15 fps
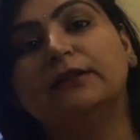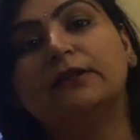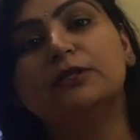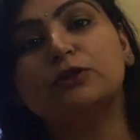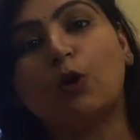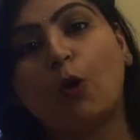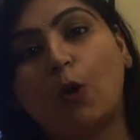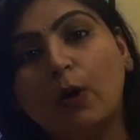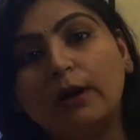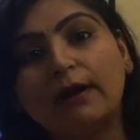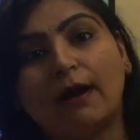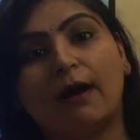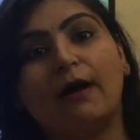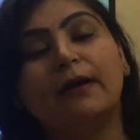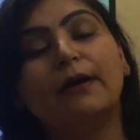These all
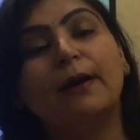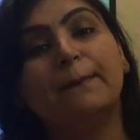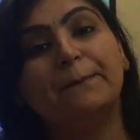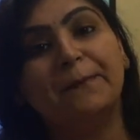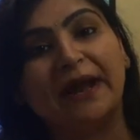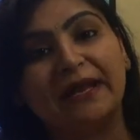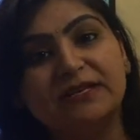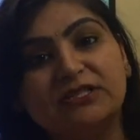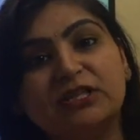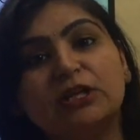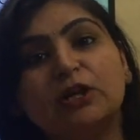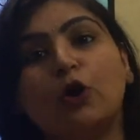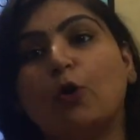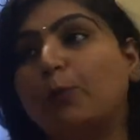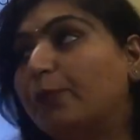are
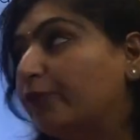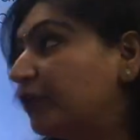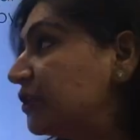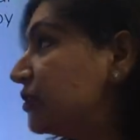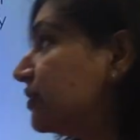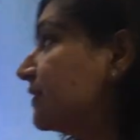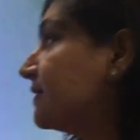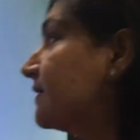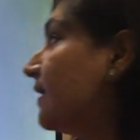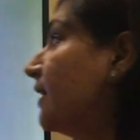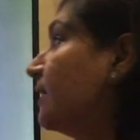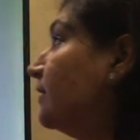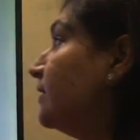mental operations.